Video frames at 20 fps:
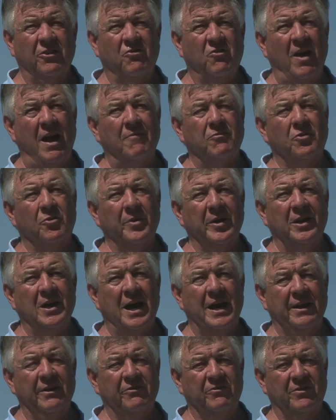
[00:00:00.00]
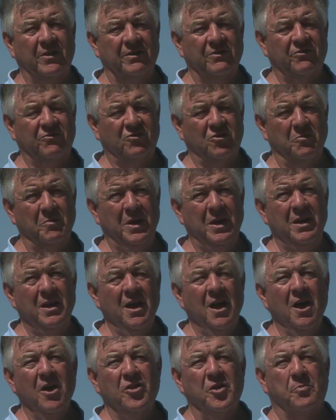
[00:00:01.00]
to travel to regattas because, to me,
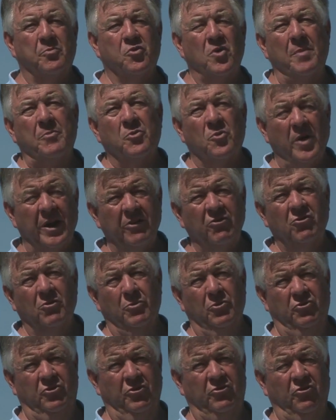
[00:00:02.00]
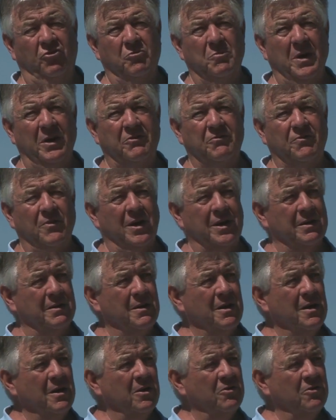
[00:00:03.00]
the preparation was just as much fun.